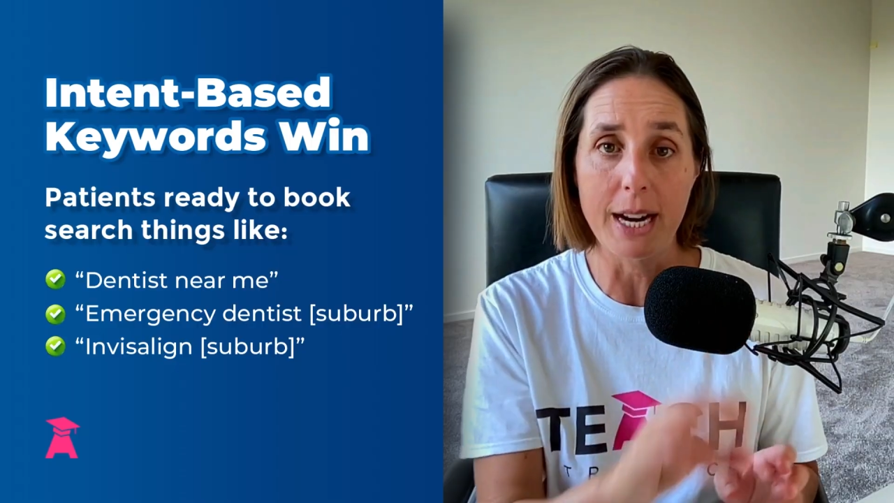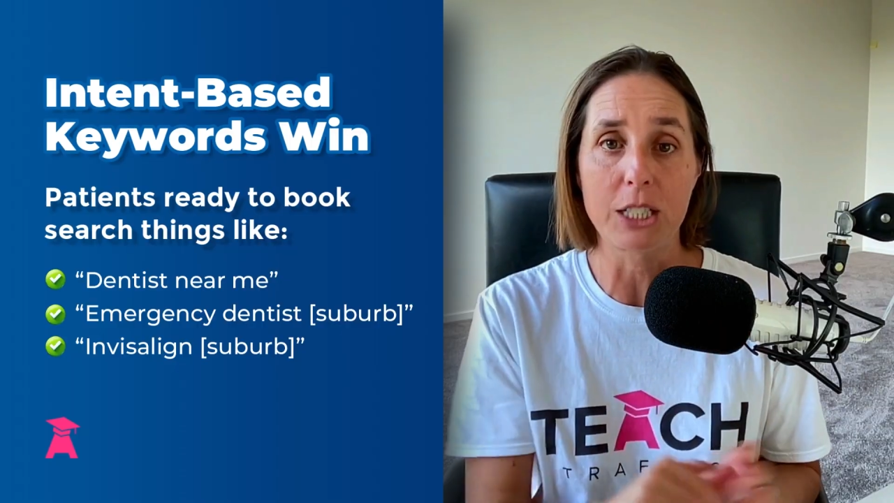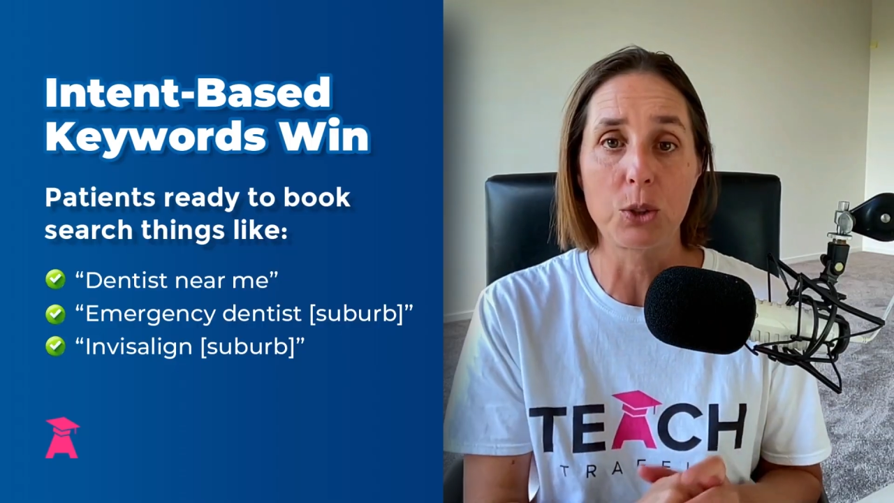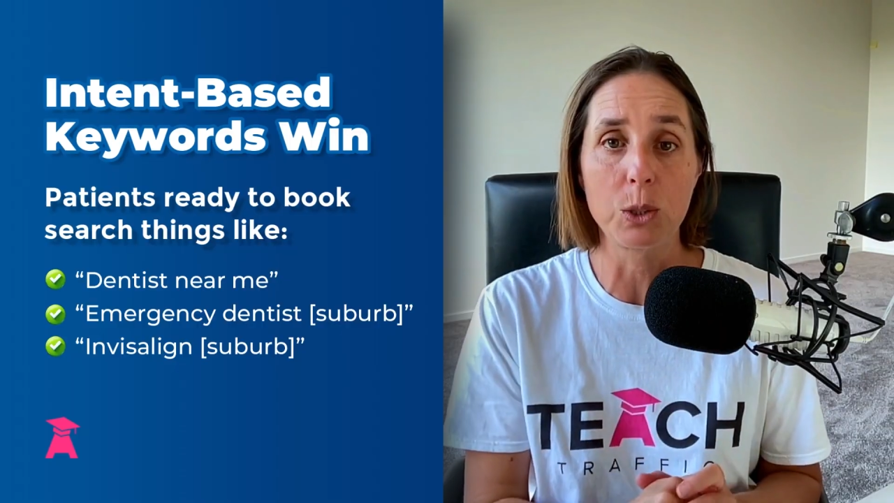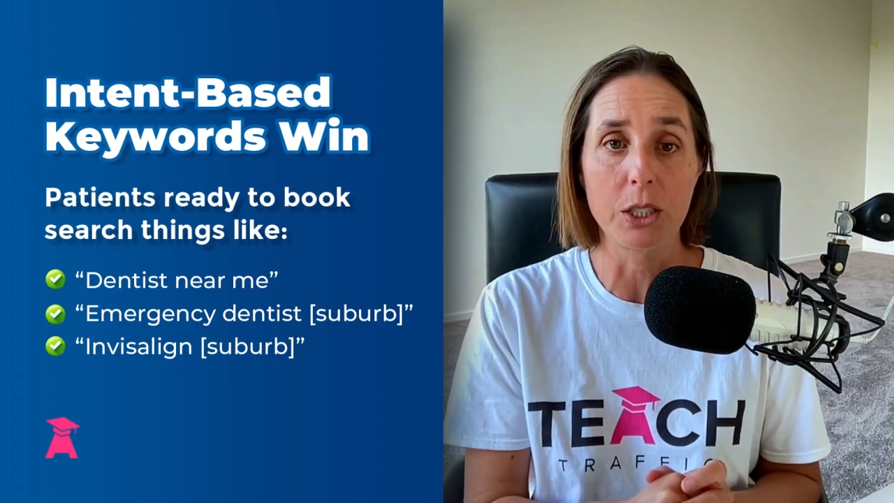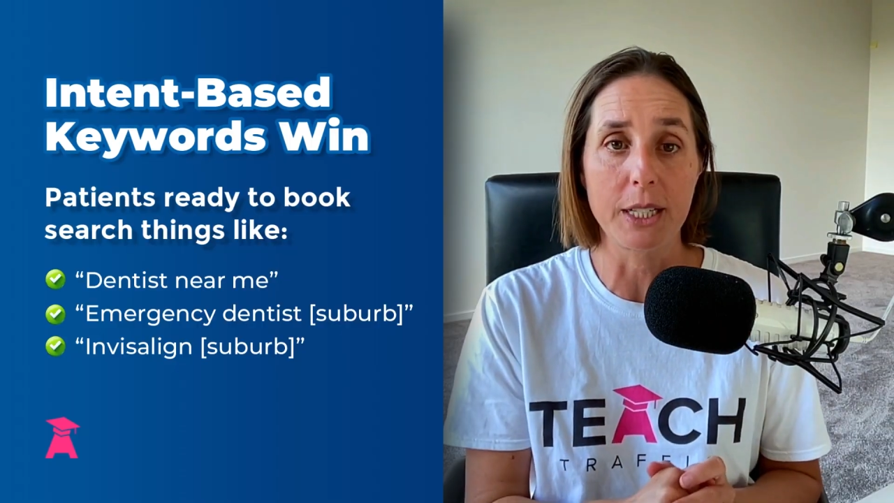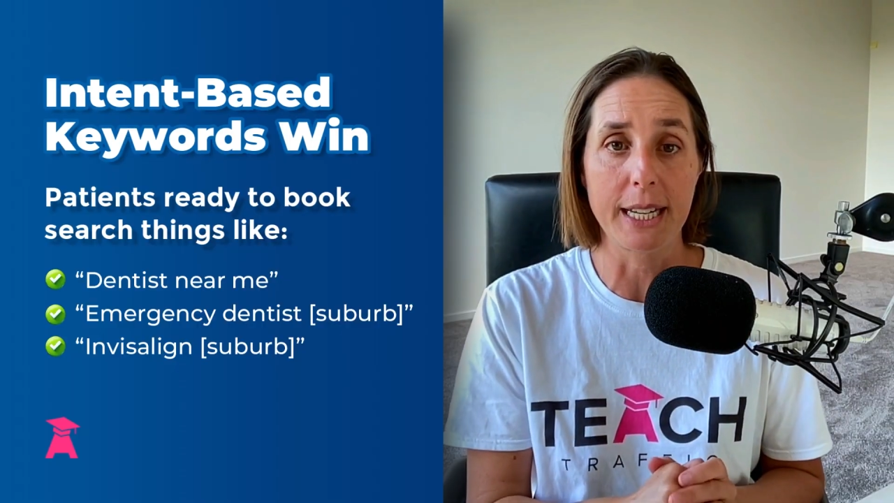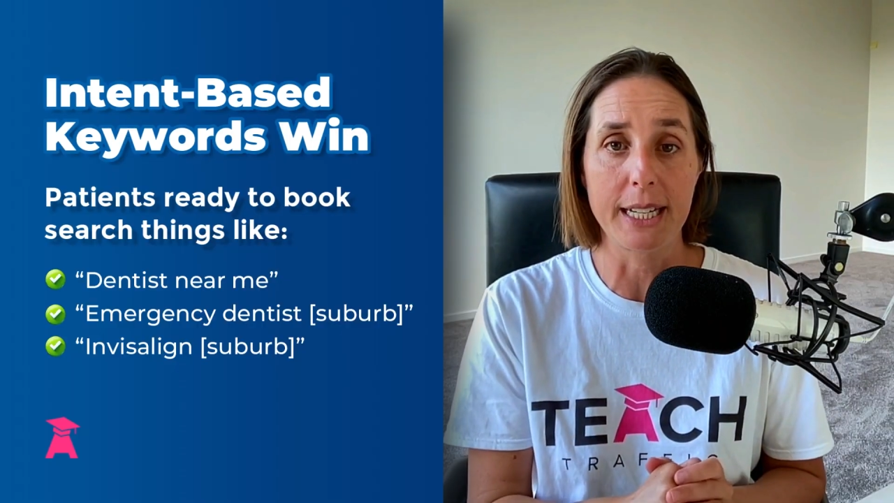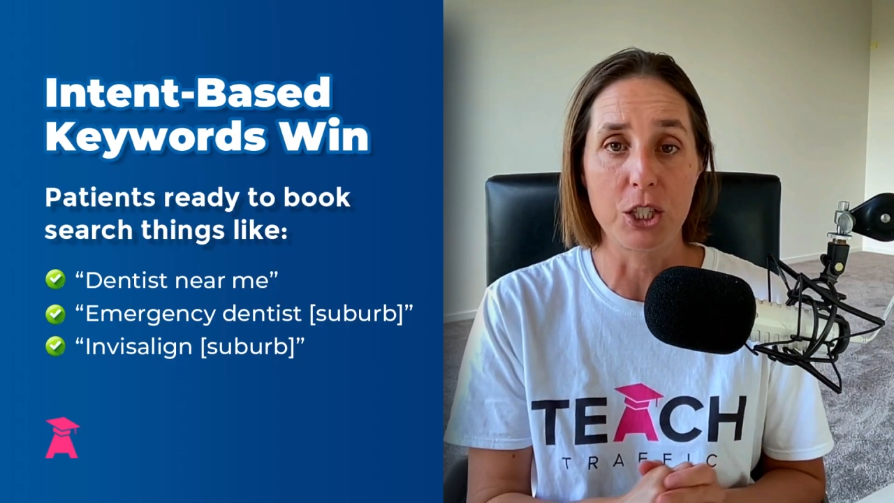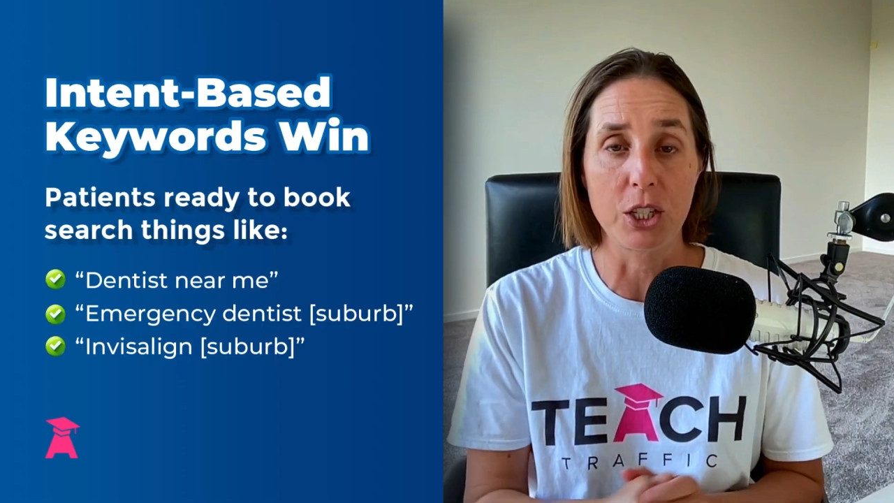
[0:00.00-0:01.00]
actual
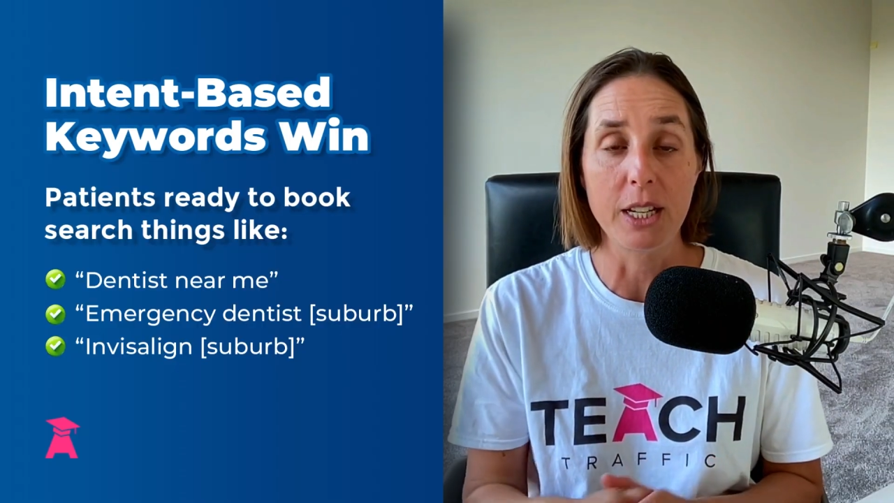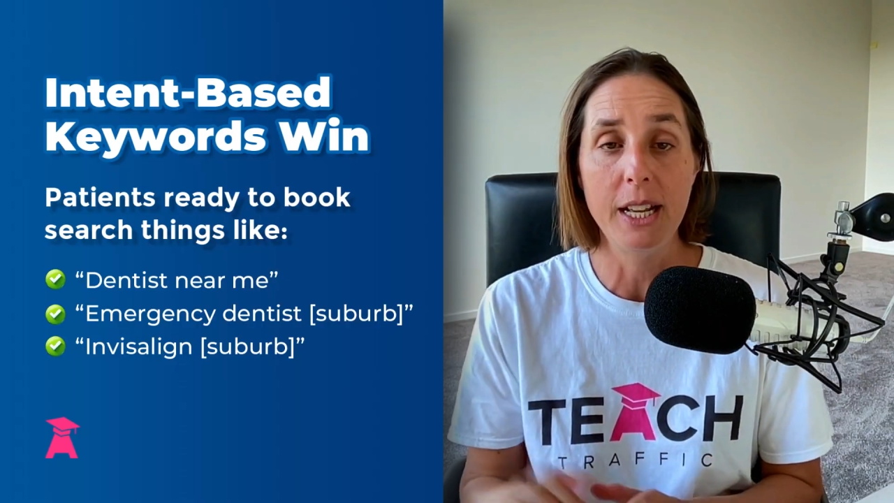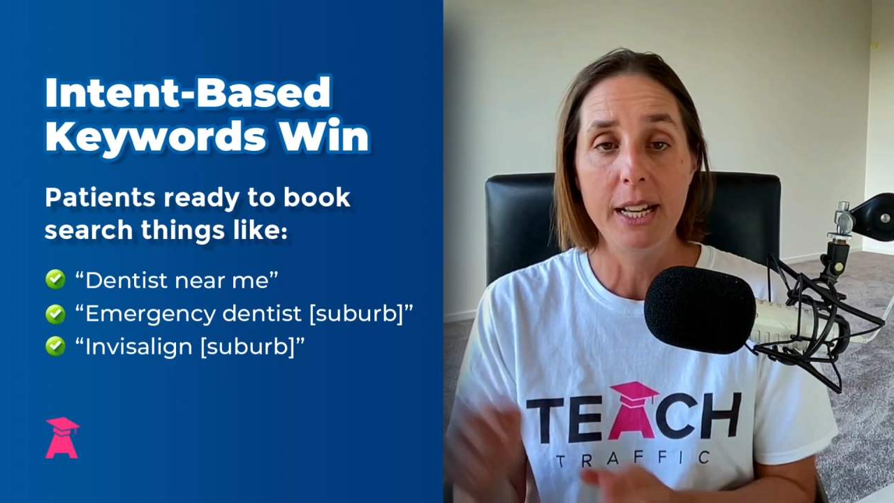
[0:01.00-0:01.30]
location,